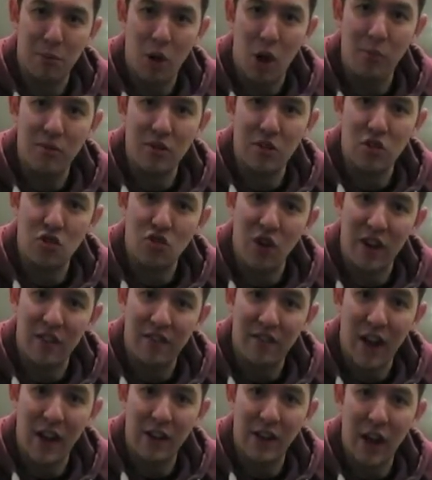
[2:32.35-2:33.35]
bobs and trying
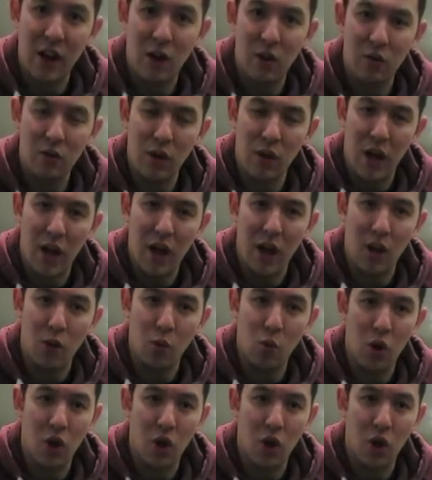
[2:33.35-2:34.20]
to find out uh,